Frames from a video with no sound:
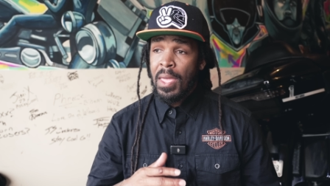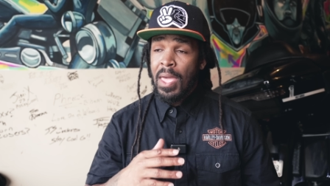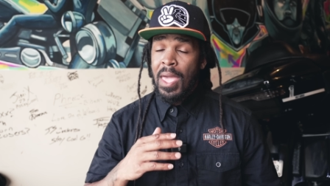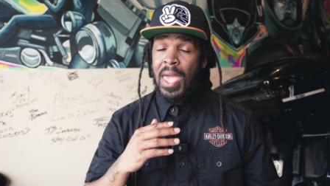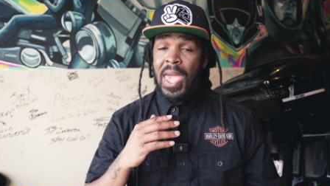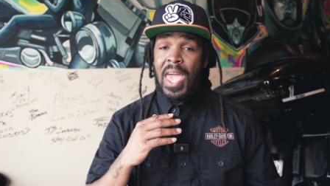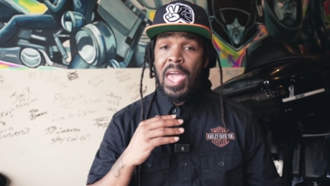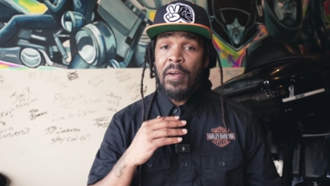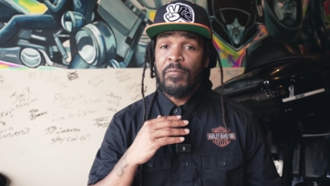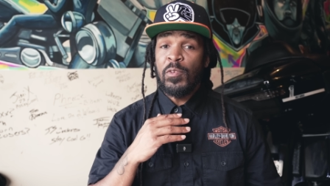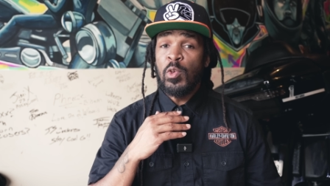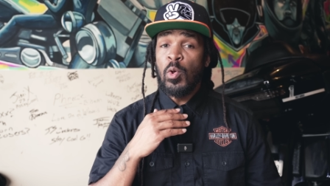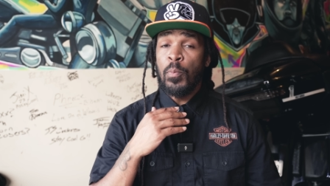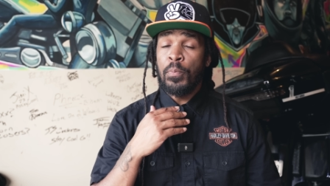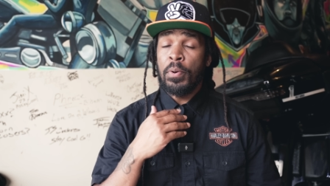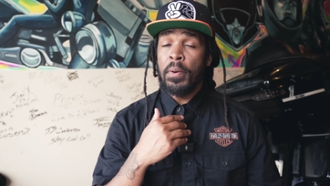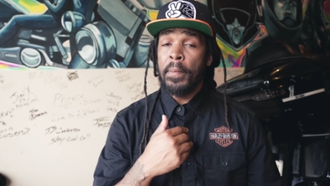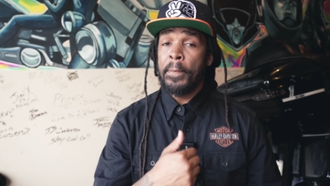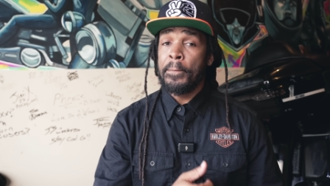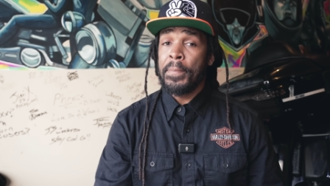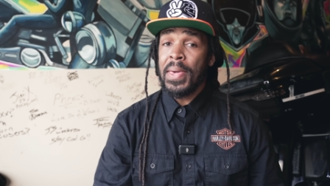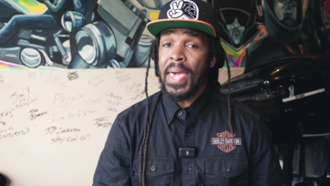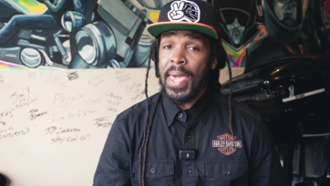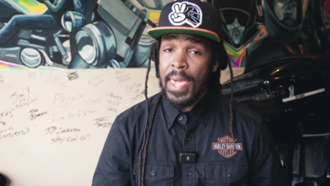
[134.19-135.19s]
Have you
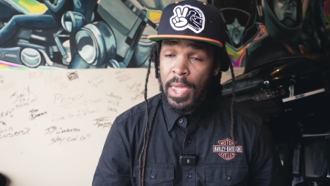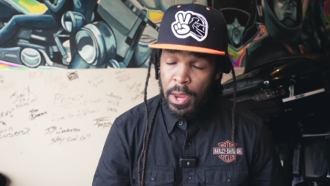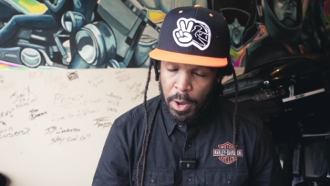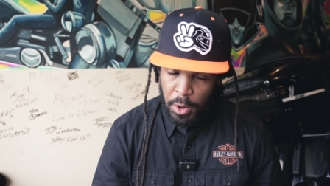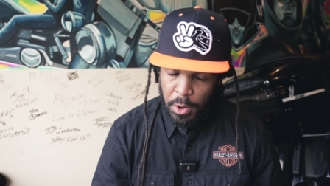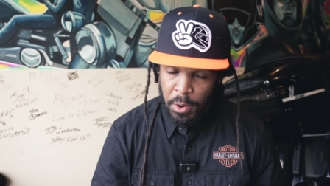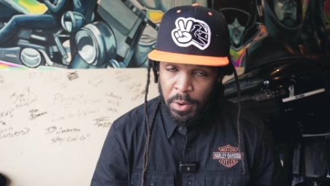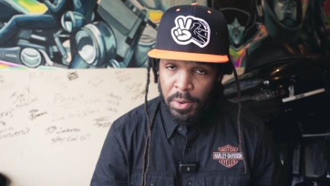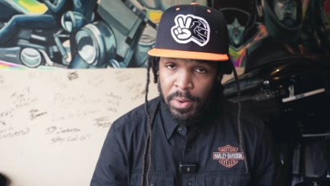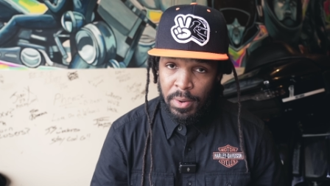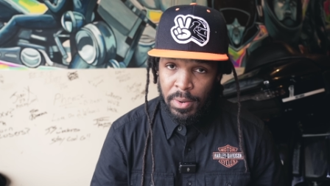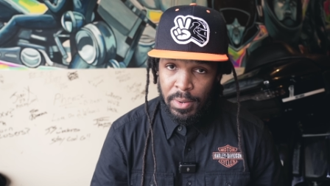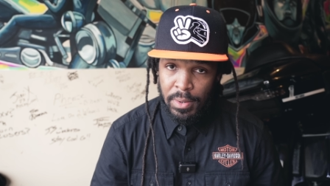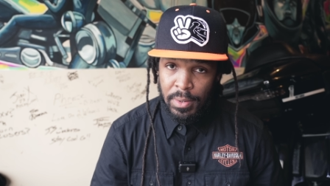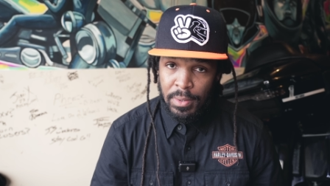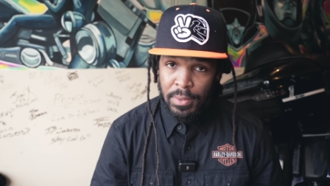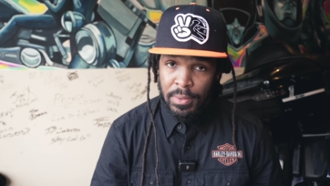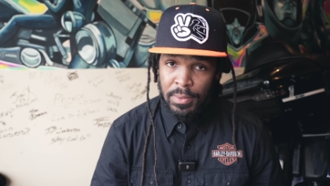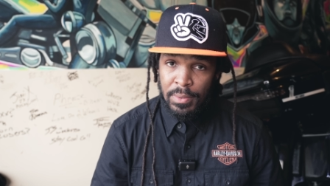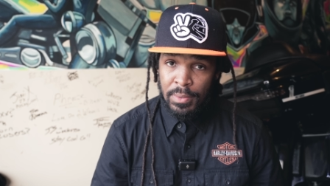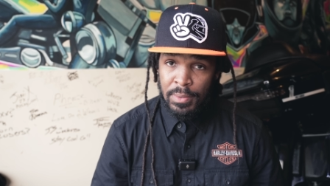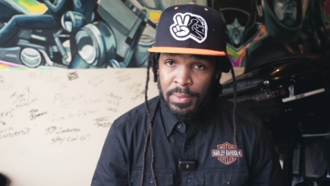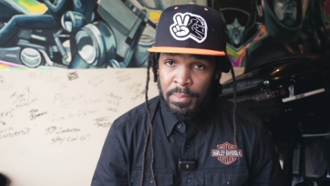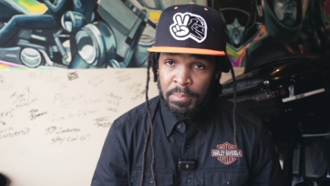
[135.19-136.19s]
prepared?
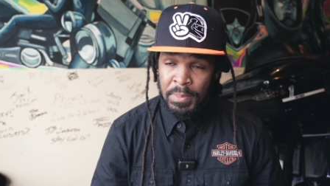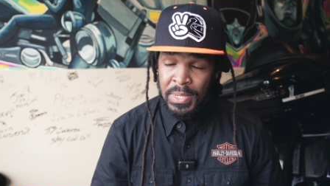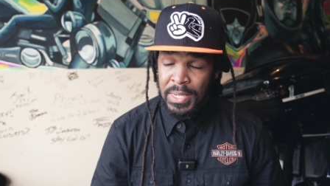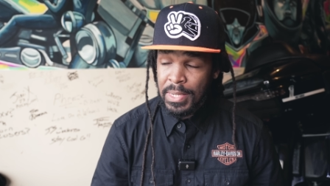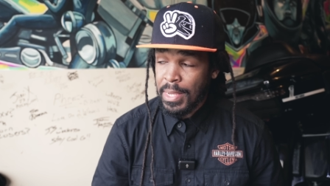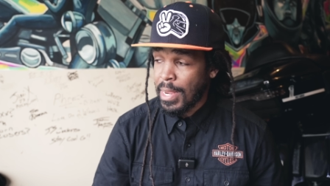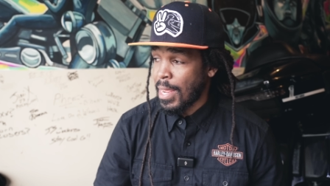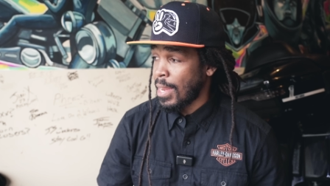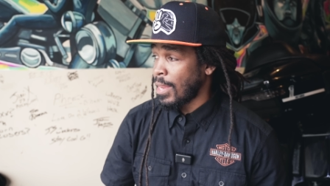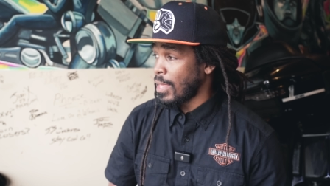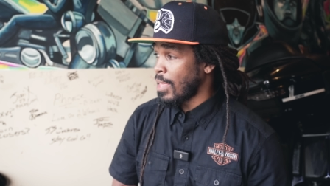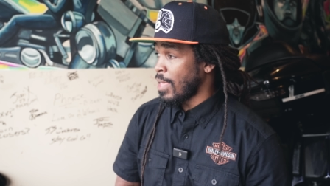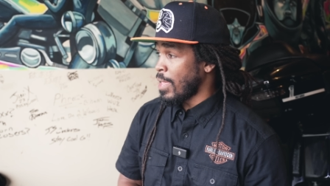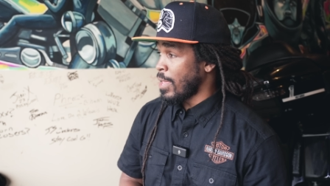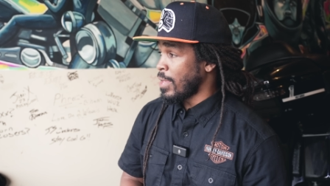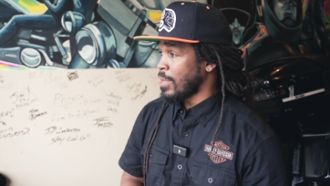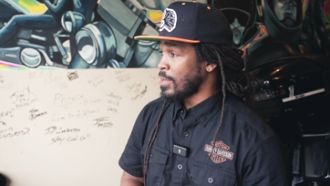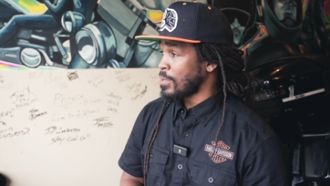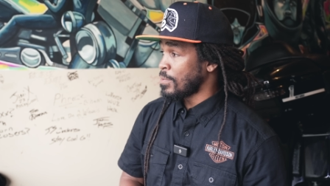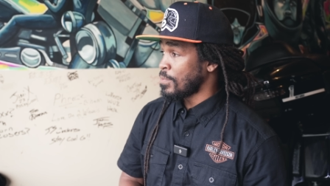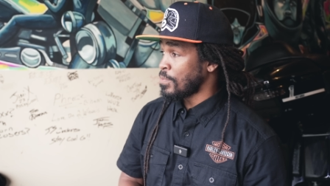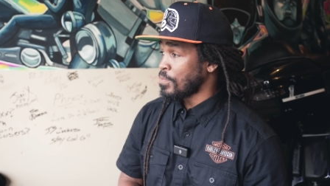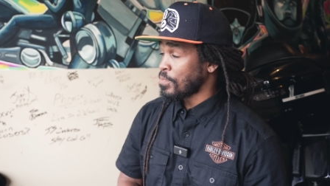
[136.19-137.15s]
I'm gonna say that again.